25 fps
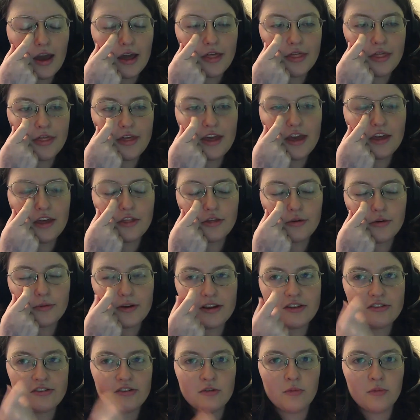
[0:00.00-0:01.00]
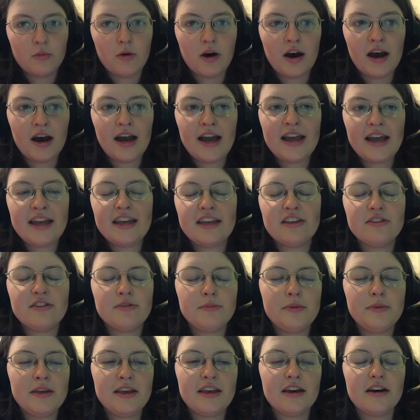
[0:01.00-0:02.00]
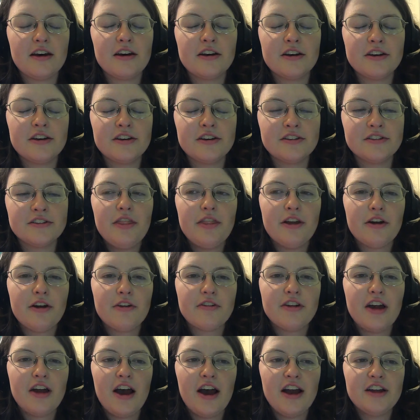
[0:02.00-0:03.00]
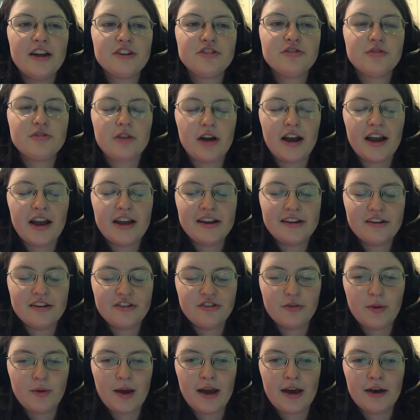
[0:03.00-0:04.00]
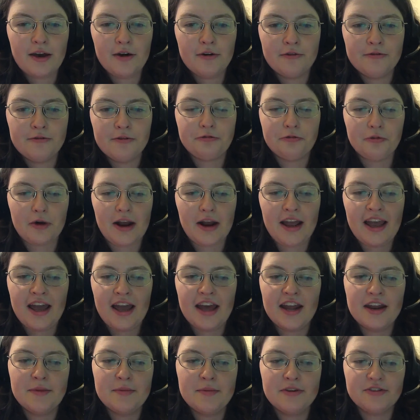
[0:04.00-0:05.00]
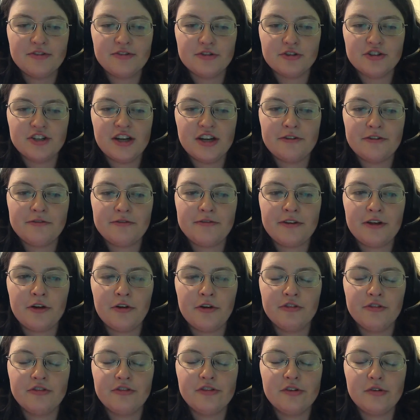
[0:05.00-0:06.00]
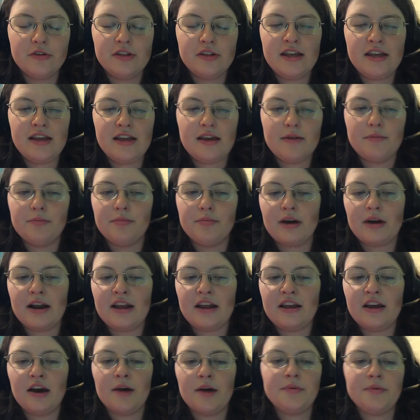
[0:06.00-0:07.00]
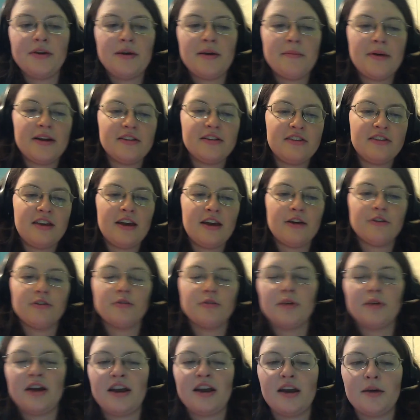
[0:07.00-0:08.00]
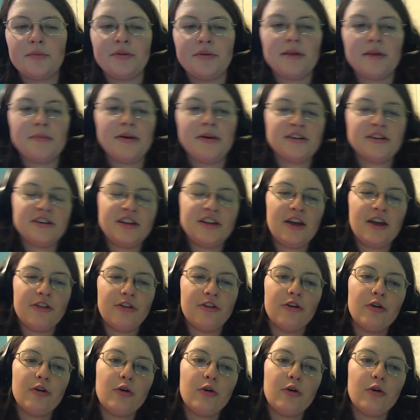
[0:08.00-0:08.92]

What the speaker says: I think the reason why is because they're not trying to have Fran and Mr. Sheffield do the break up, get back together,